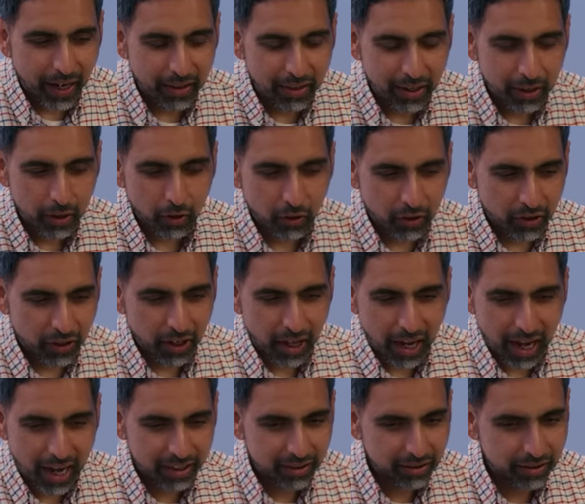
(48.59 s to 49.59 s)
I think over the
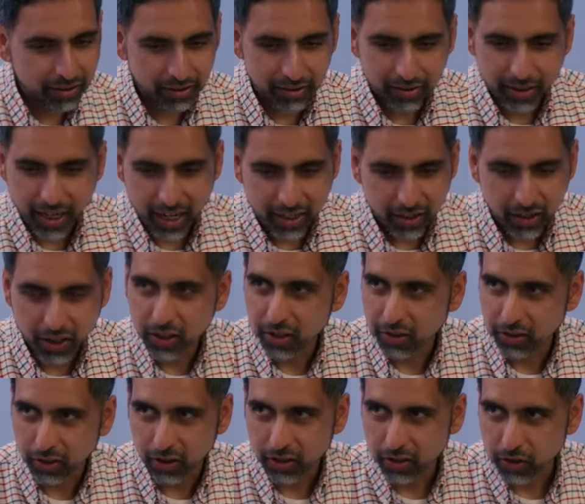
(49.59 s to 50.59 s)
last 10
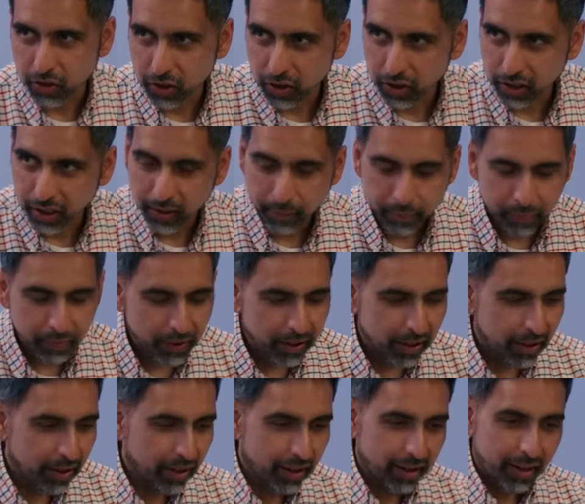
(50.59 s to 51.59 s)
years on this journey,
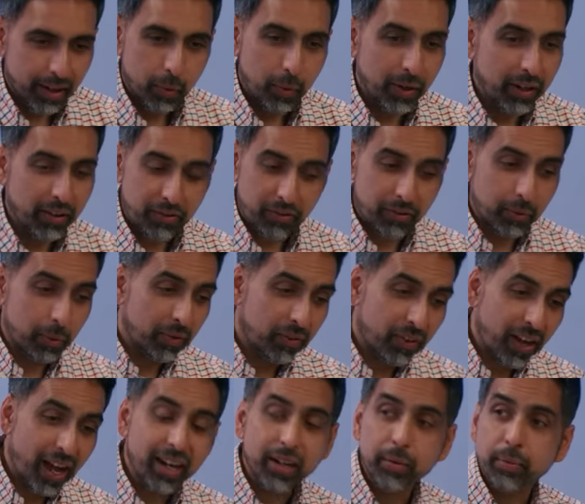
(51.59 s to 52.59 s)
we've we've
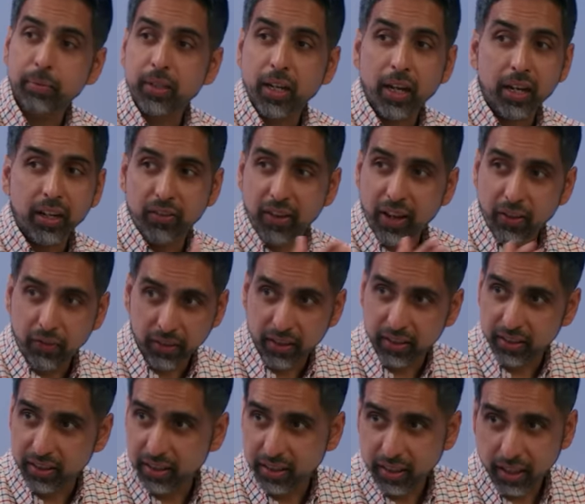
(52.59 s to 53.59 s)
got a ton of
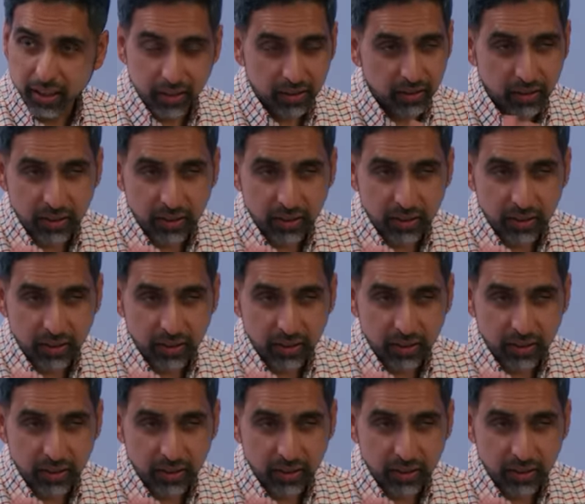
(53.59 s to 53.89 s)
efficacy studies